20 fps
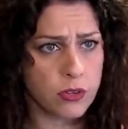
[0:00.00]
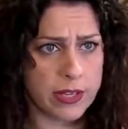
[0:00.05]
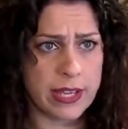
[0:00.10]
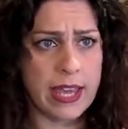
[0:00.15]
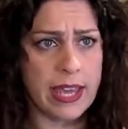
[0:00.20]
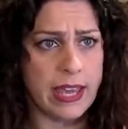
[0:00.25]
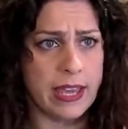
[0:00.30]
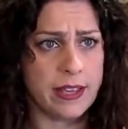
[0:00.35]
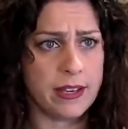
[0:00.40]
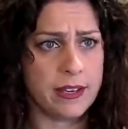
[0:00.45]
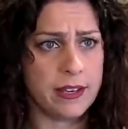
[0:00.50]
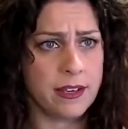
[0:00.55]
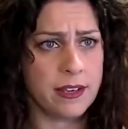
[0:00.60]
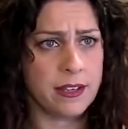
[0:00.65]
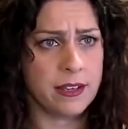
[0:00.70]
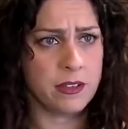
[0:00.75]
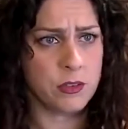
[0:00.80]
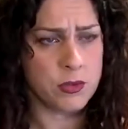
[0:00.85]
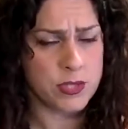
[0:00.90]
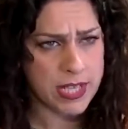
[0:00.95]
ever curious
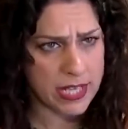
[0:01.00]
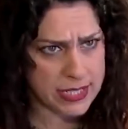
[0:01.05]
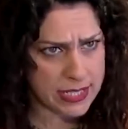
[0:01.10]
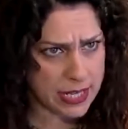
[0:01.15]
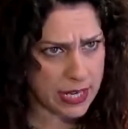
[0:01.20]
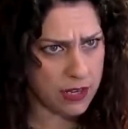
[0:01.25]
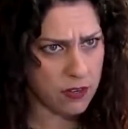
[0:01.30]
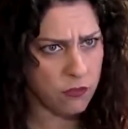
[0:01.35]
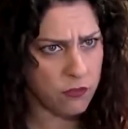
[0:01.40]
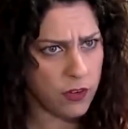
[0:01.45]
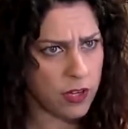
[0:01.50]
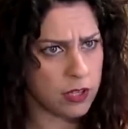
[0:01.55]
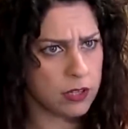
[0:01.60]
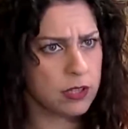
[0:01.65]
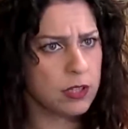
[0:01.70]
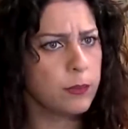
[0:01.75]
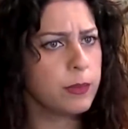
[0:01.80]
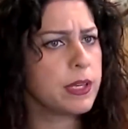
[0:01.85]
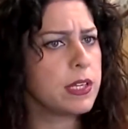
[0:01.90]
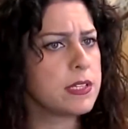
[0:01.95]
to know more about
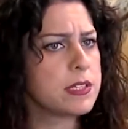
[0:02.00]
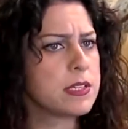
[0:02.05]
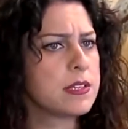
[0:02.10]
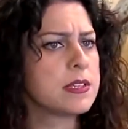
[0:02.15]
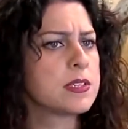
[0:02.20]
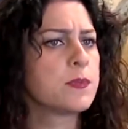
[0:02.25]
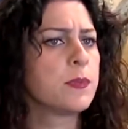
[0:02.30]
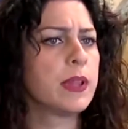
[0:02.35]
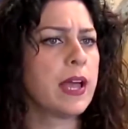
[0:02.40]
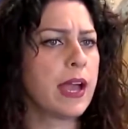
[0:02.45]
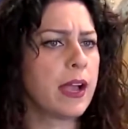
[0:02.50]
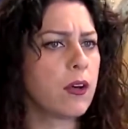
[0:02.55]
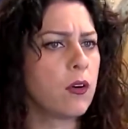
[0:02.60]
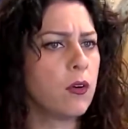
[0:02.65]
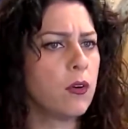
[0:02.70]
her life and what's